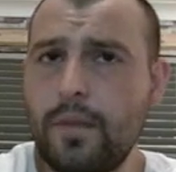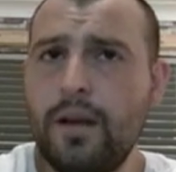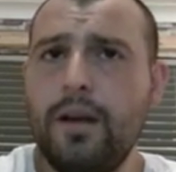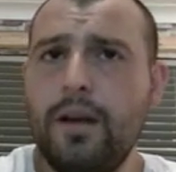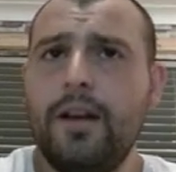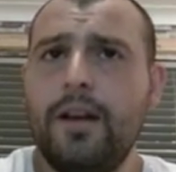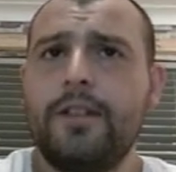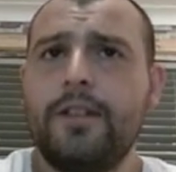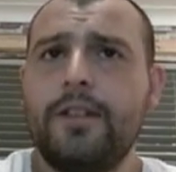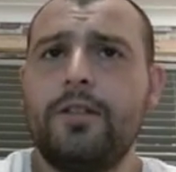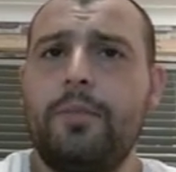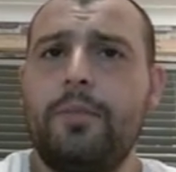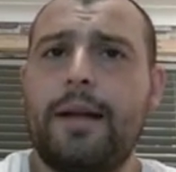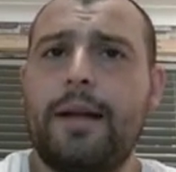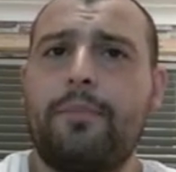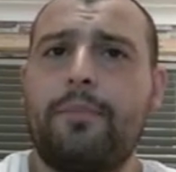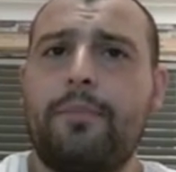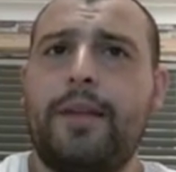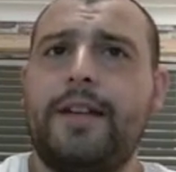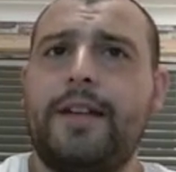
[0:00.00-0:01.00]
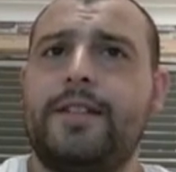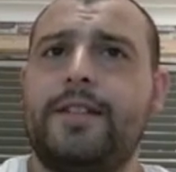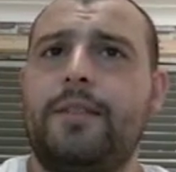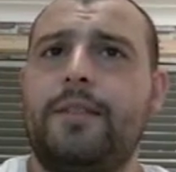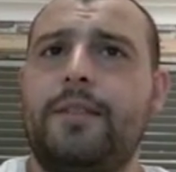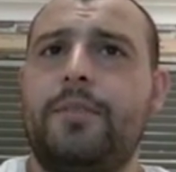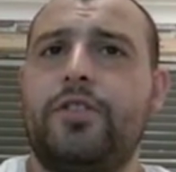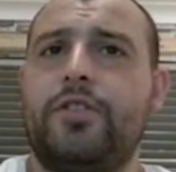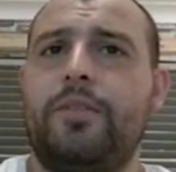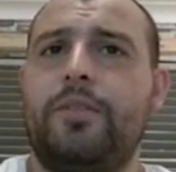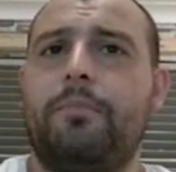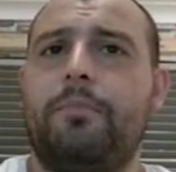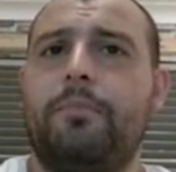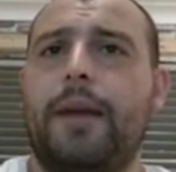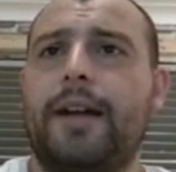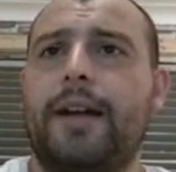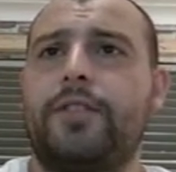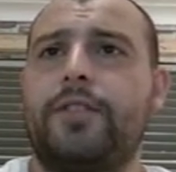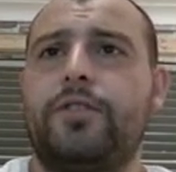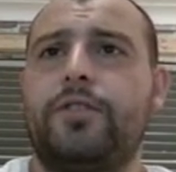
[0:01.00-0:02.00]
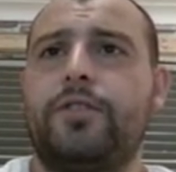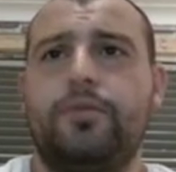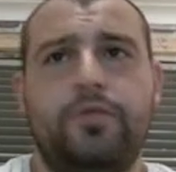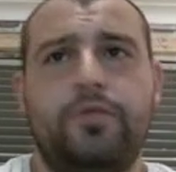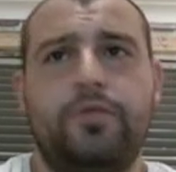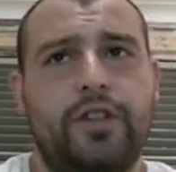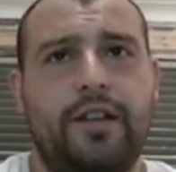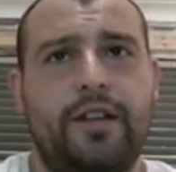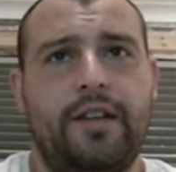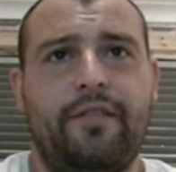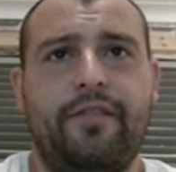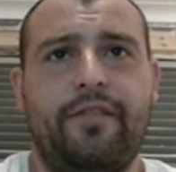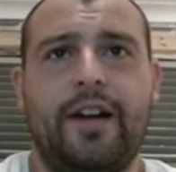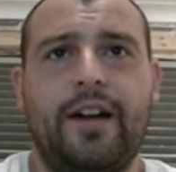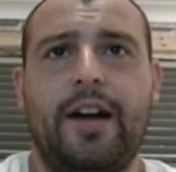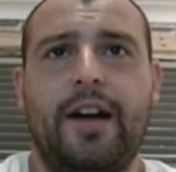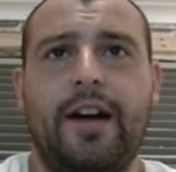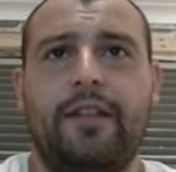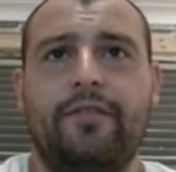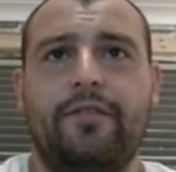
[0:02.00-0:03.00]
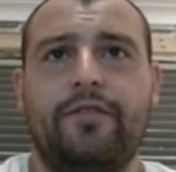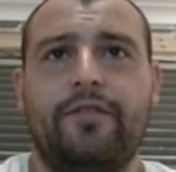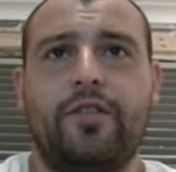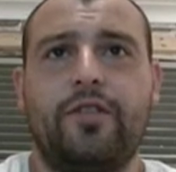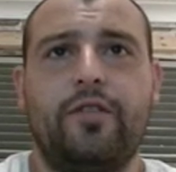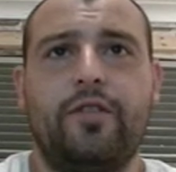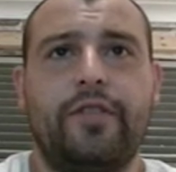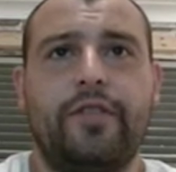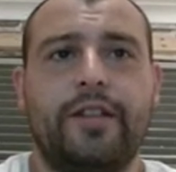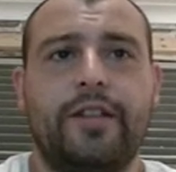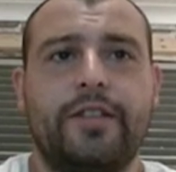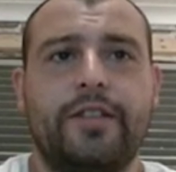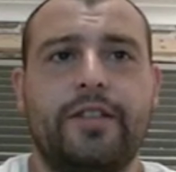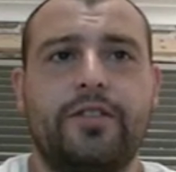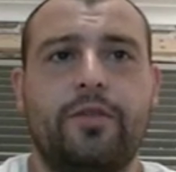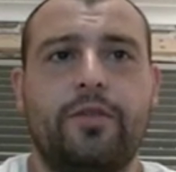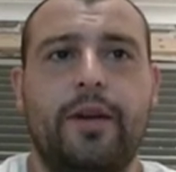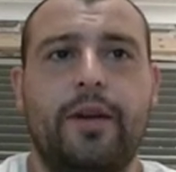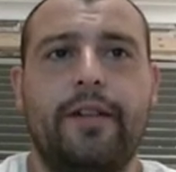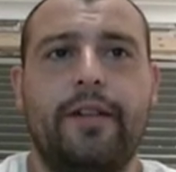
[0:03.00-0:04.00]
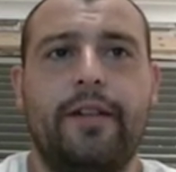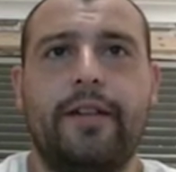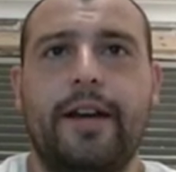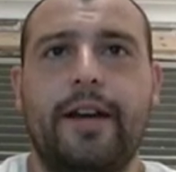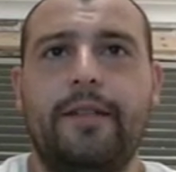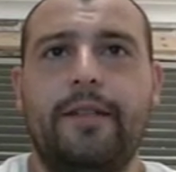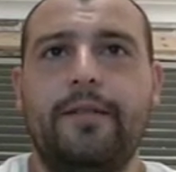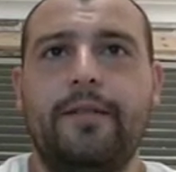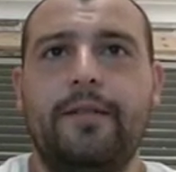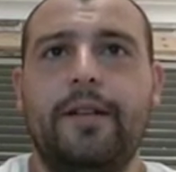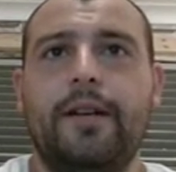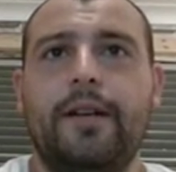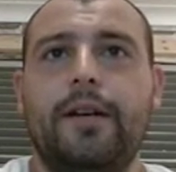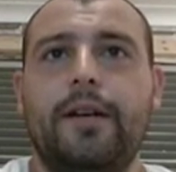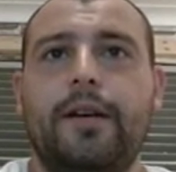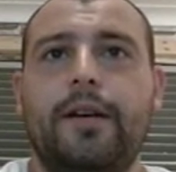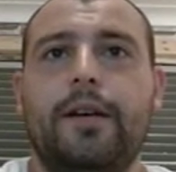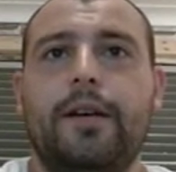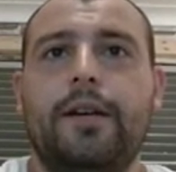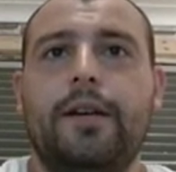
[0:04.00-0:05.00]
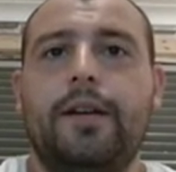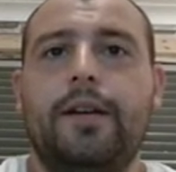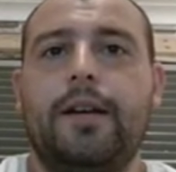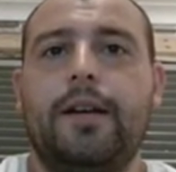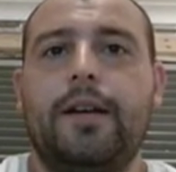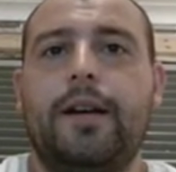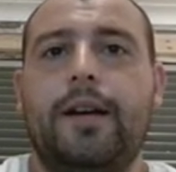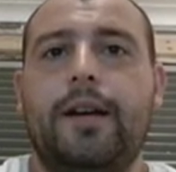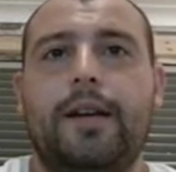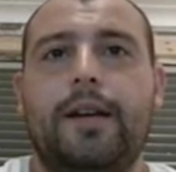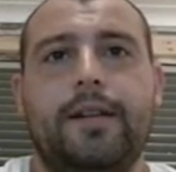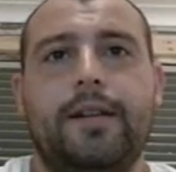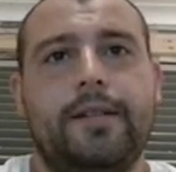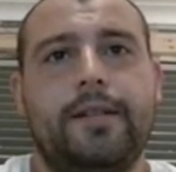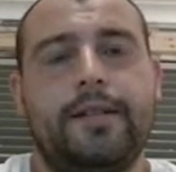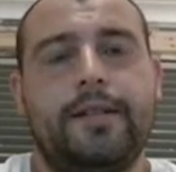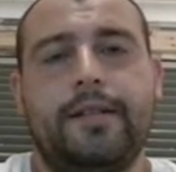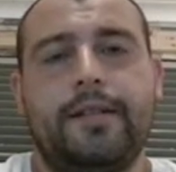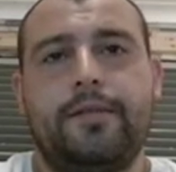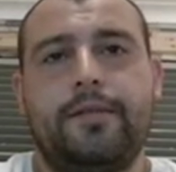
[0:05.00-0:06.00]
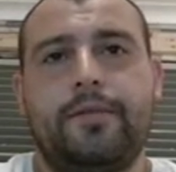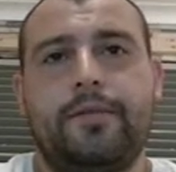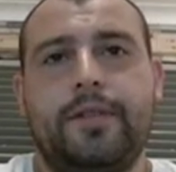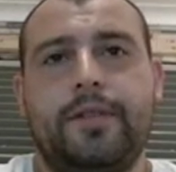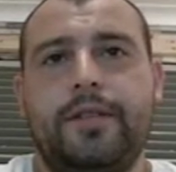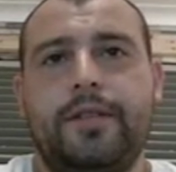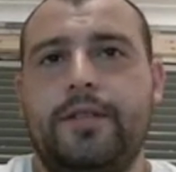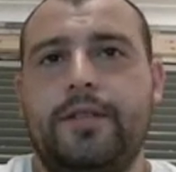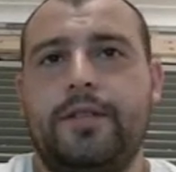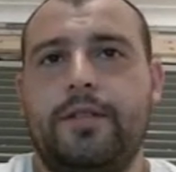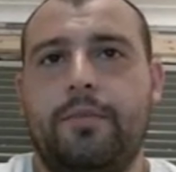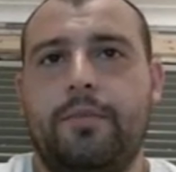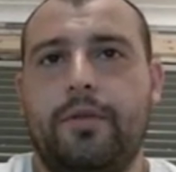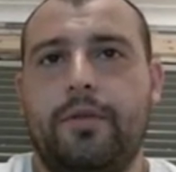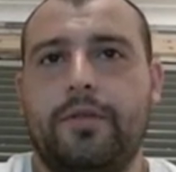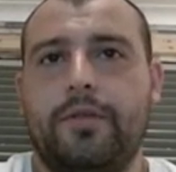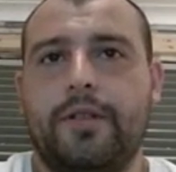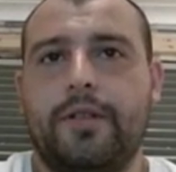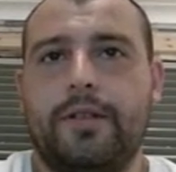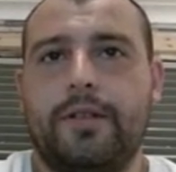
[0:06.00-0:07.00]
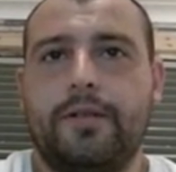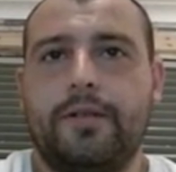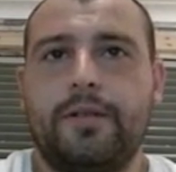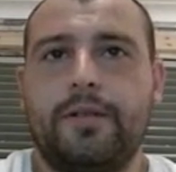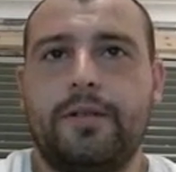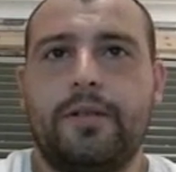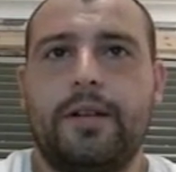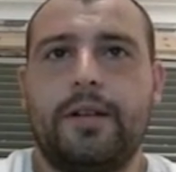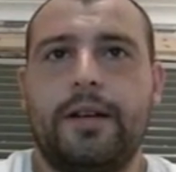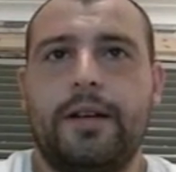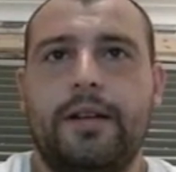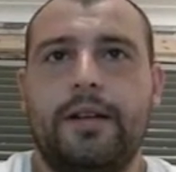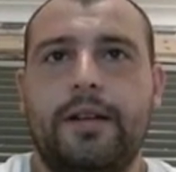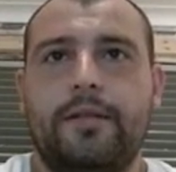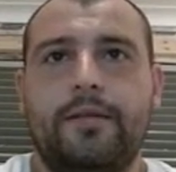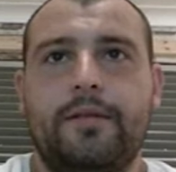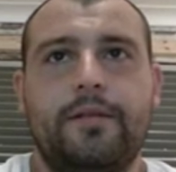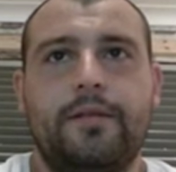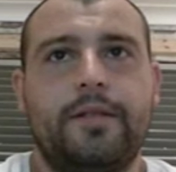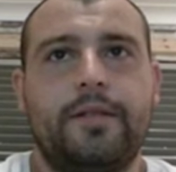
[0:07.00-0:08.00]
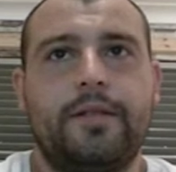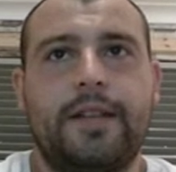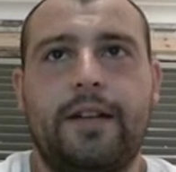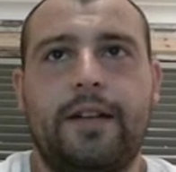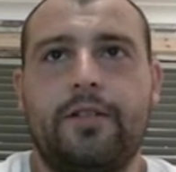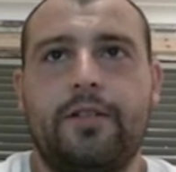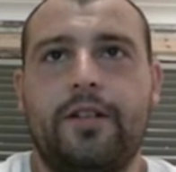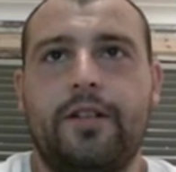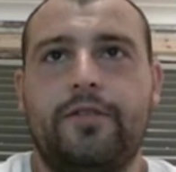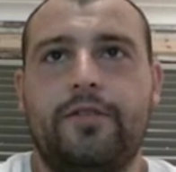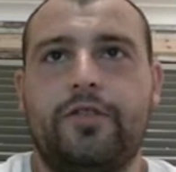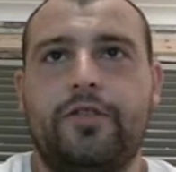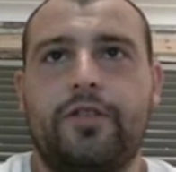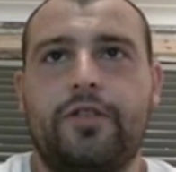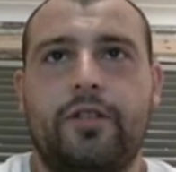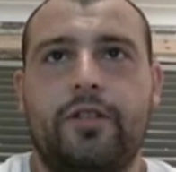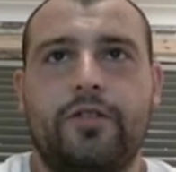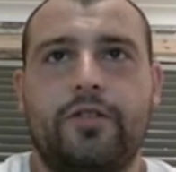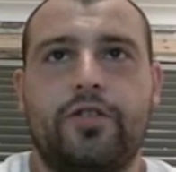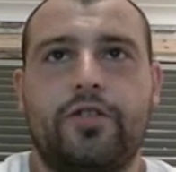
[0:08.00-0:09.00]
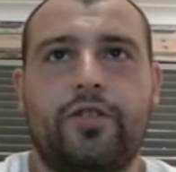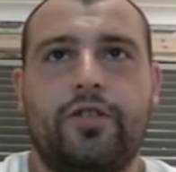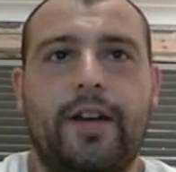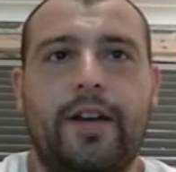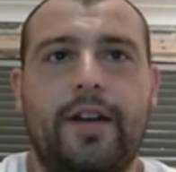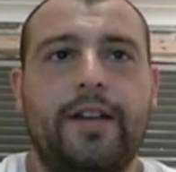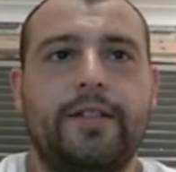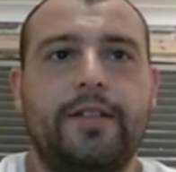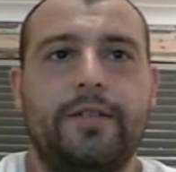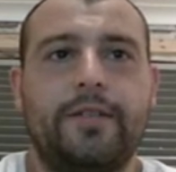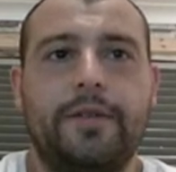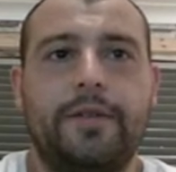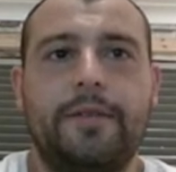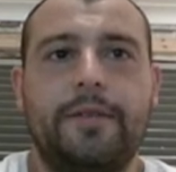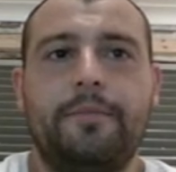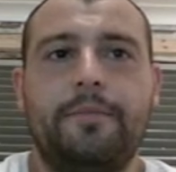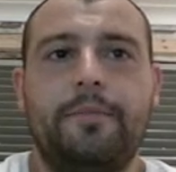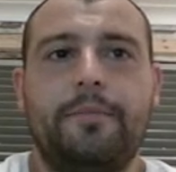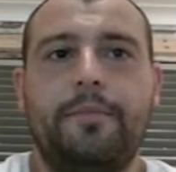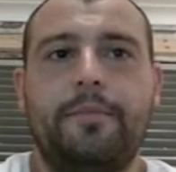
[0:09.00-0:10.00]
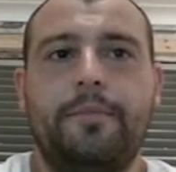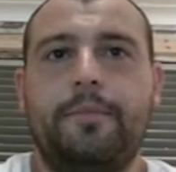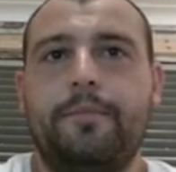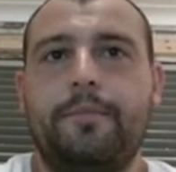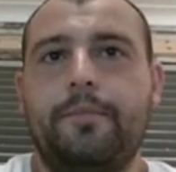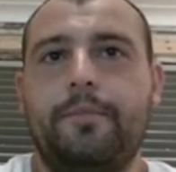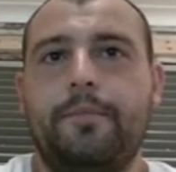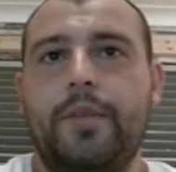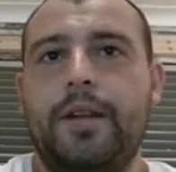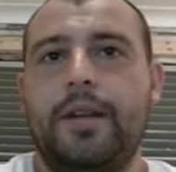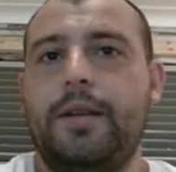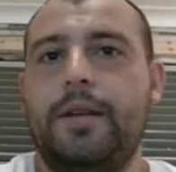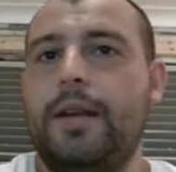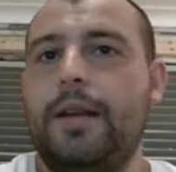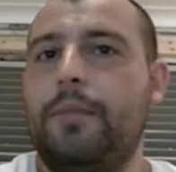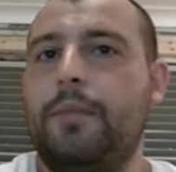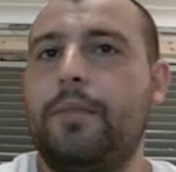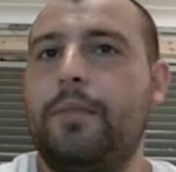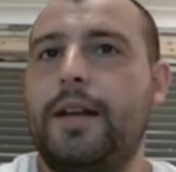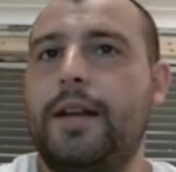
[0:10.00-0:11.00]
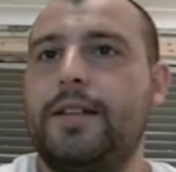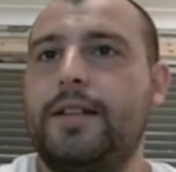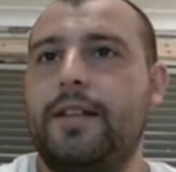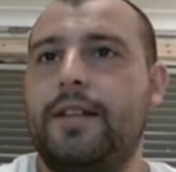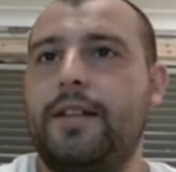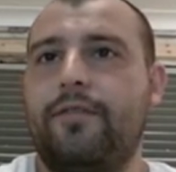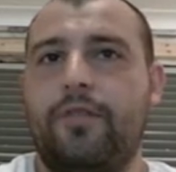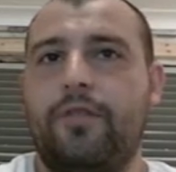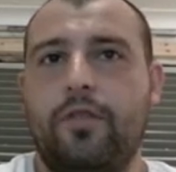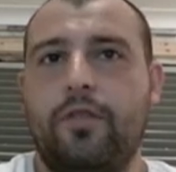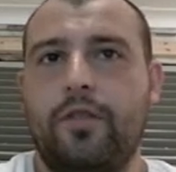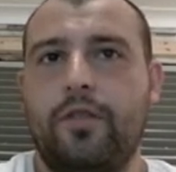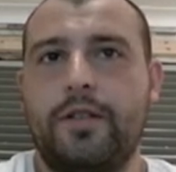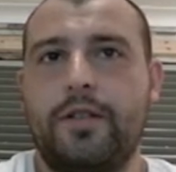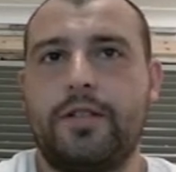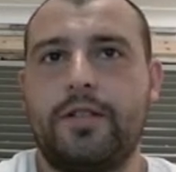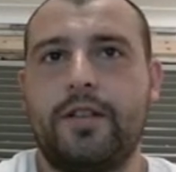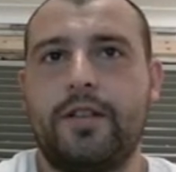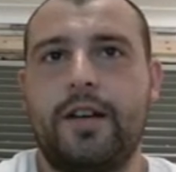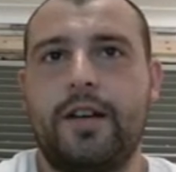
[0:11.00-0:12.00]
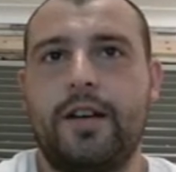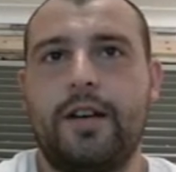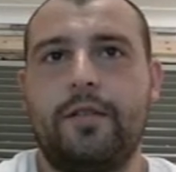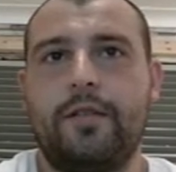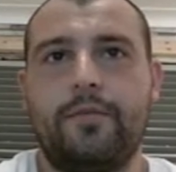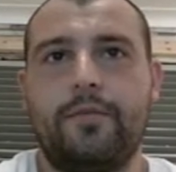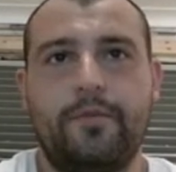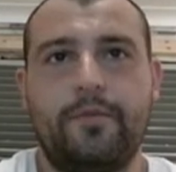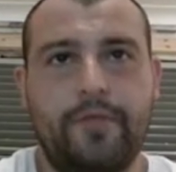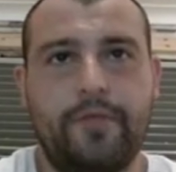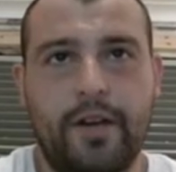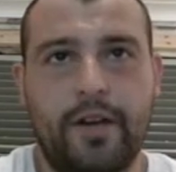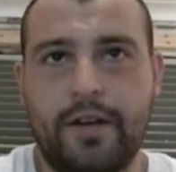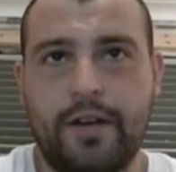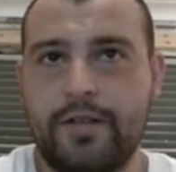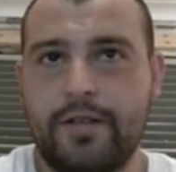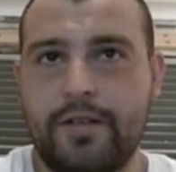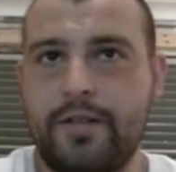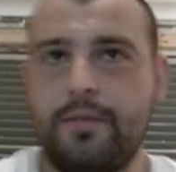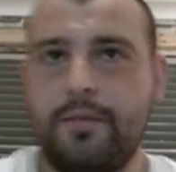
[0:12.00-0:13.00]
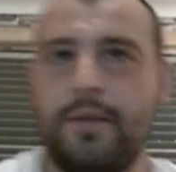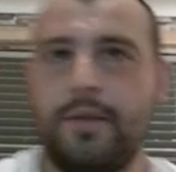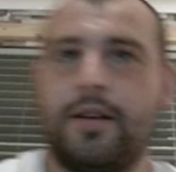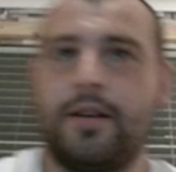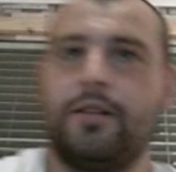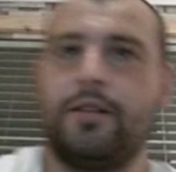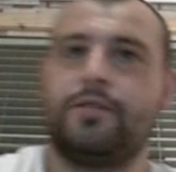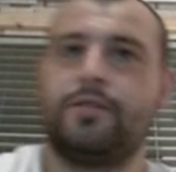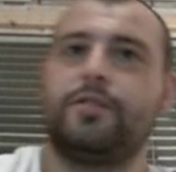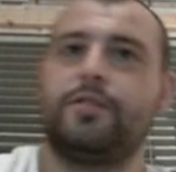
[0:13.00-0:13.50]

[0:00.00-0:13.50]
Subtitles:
So black plays the bishop back to g5, covering this square again, and this is a blunder. Tal could have just gone straight into it, but he plays f4 first because